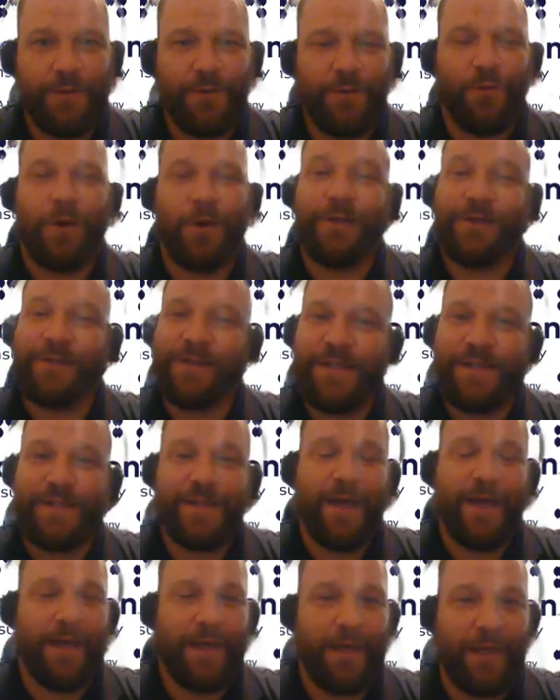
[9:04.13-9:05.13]
or at least a
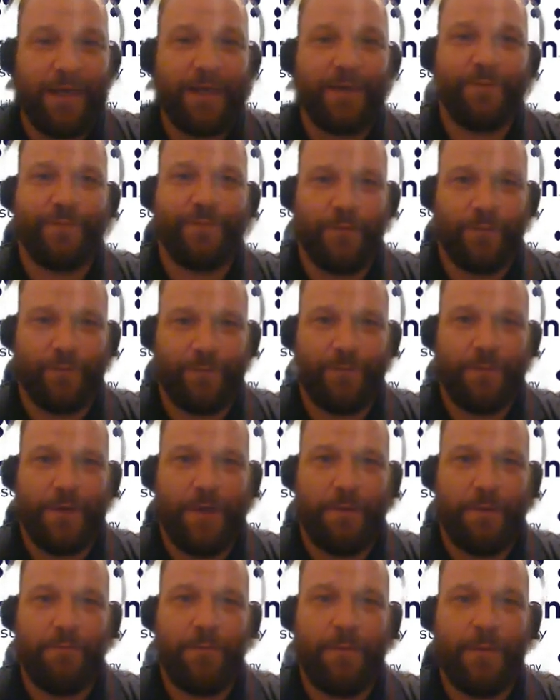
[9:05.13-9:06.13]
handful for
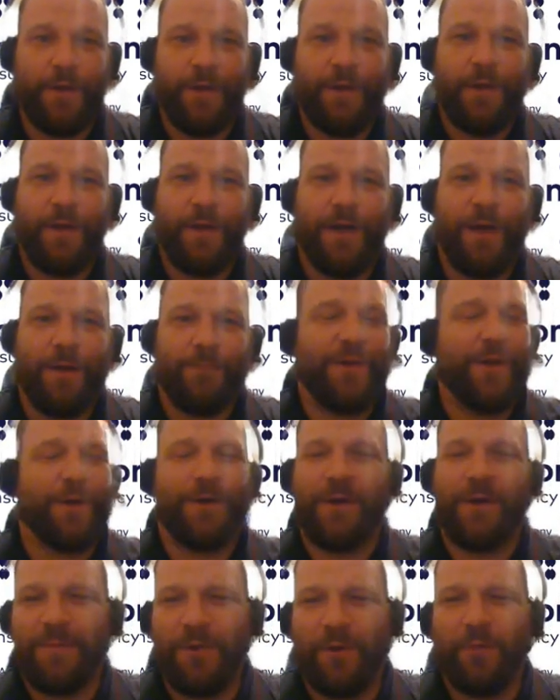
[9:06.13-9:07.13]
them um, that are
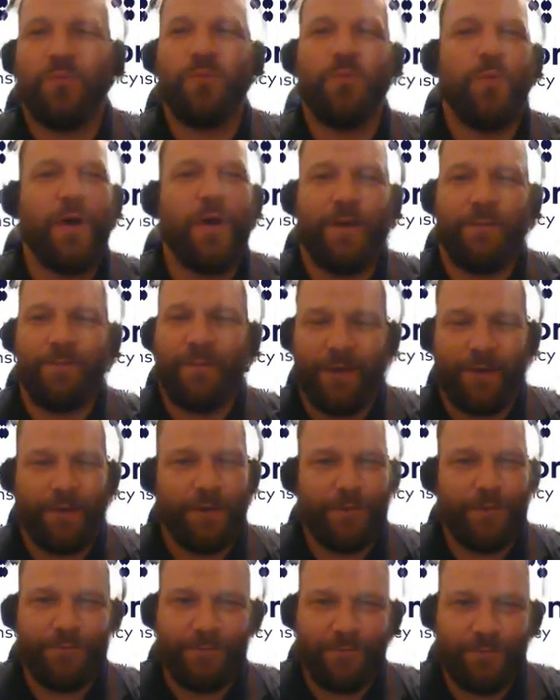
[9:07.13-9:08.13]
going to be way better,
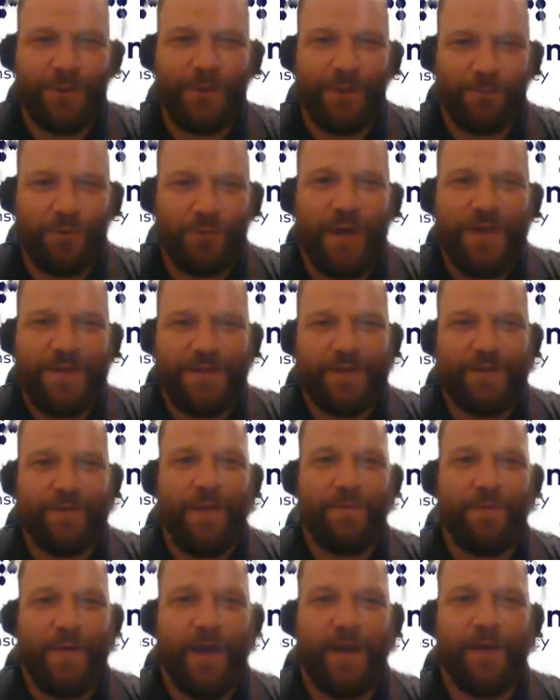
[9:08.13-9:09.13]
you know, pricing
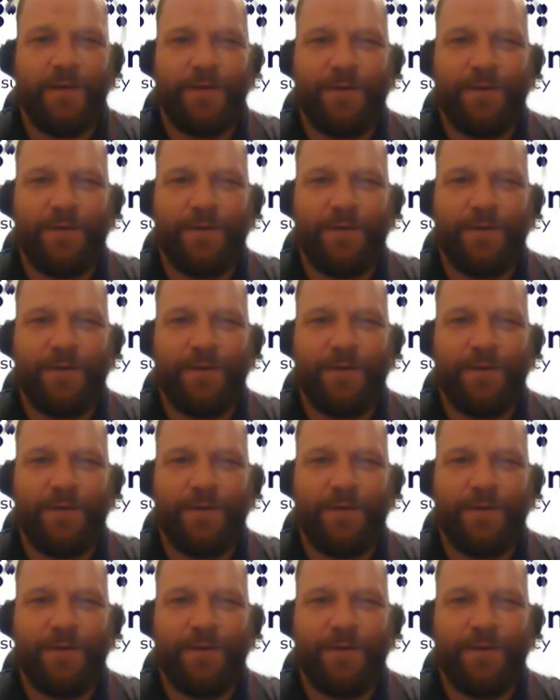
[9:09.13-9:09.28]
than that.